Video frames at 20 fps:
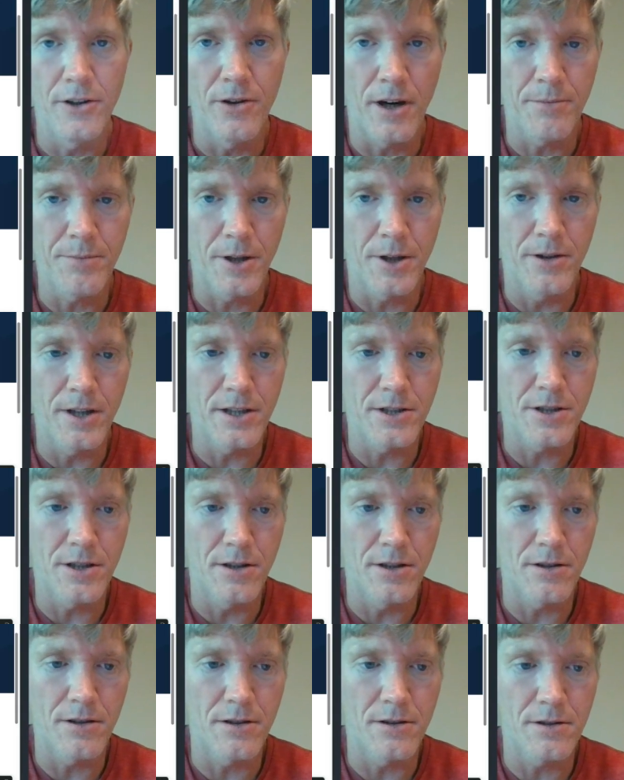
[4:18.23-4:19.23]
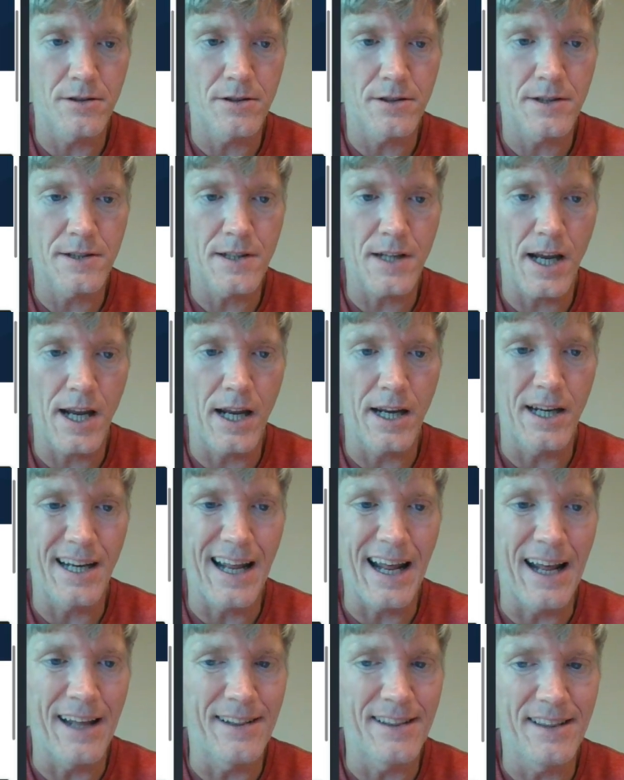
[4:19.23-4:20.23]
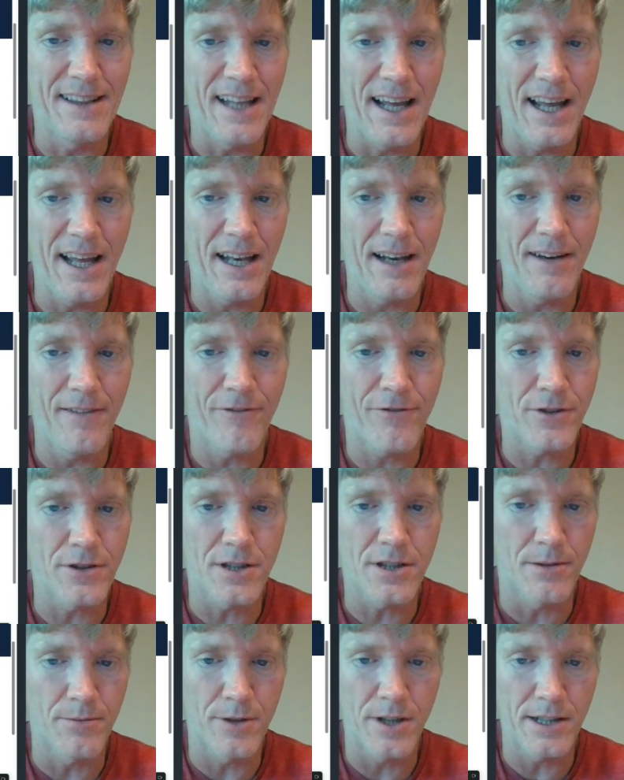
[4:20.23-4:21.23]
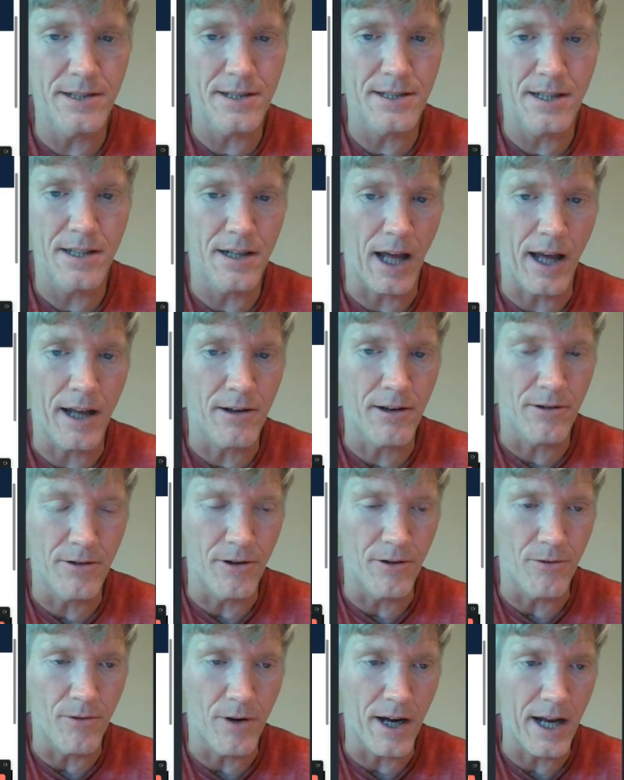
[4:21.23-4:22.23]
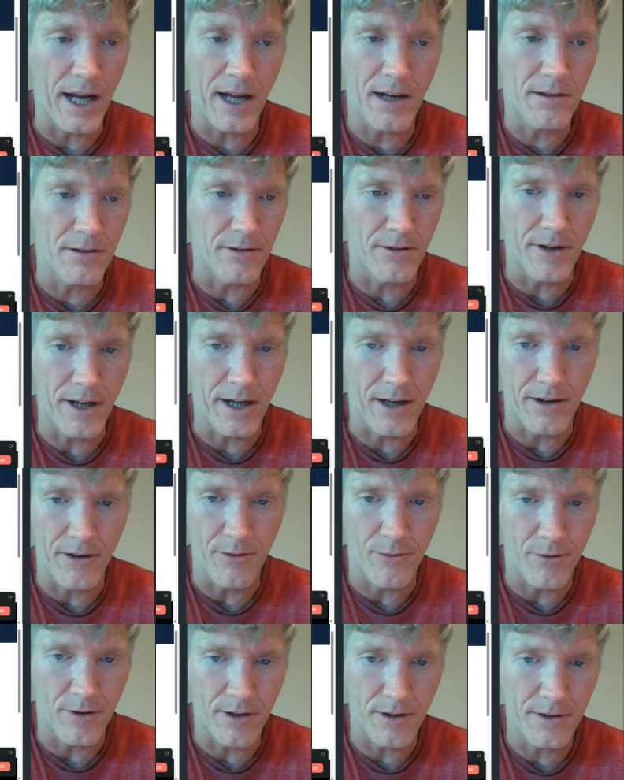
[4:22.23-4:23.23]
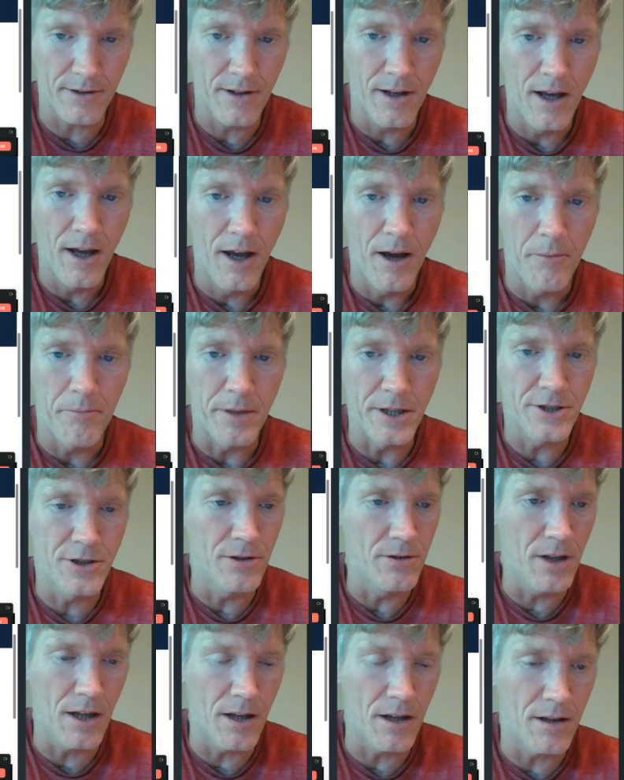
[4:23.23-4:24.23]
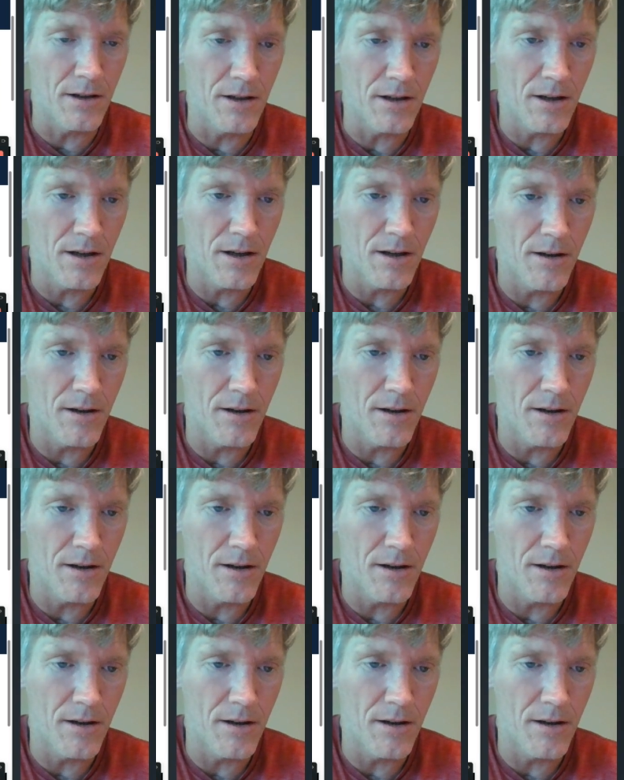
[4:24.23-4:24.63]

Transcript: upload it to your site, and then for some reason, I don't know why, I don't know how it works, but you can